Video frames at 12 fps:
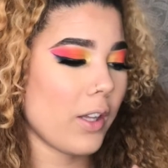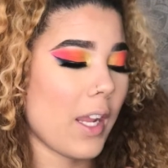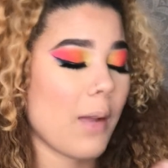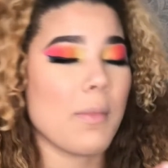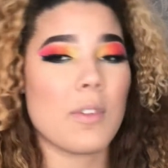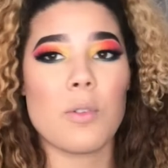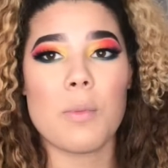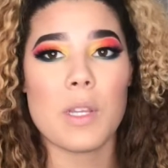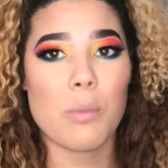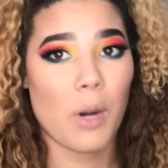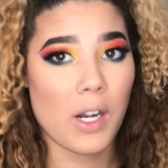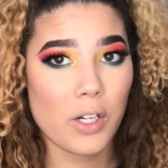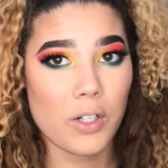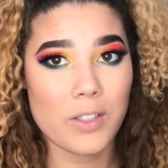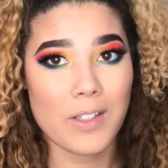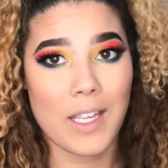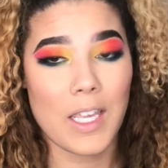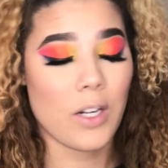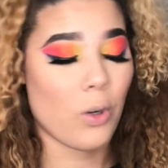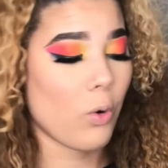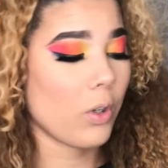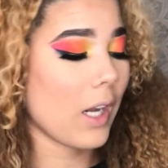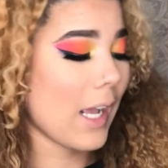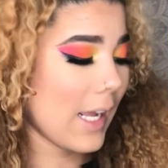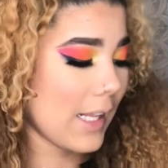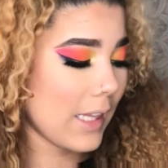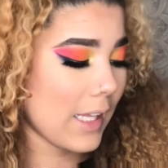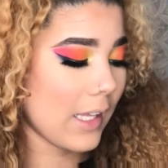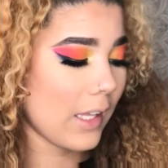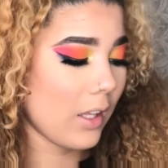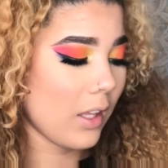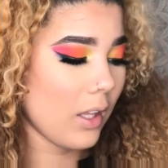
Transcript: Like, I'm assuming the brightener is like an inner corner highlight.